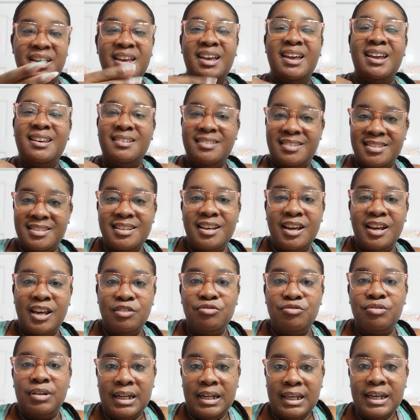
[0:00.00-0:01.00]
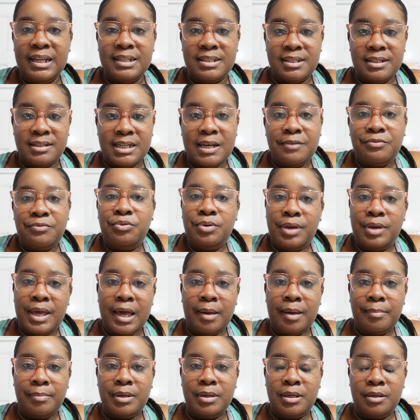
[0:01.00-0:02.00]
inside related, if you
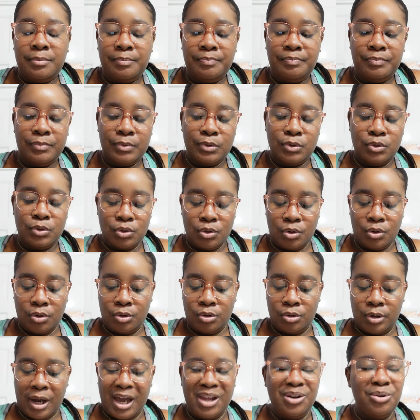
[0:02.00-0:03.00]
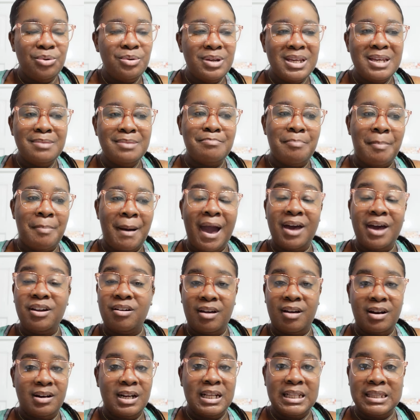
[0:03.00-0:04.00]
get me. So I don't eat bad or
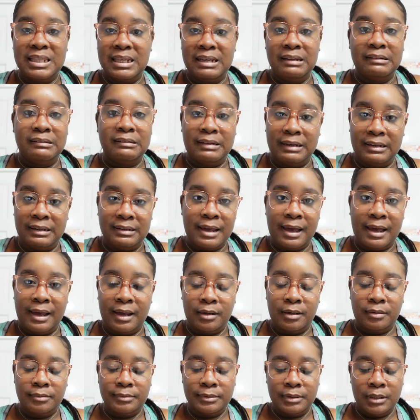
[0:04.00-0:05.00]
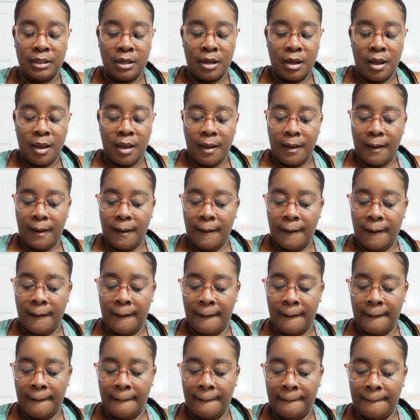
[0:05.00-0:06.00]
anything like that.
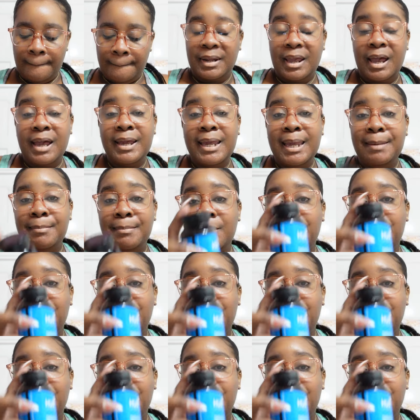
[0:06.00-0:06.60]
I came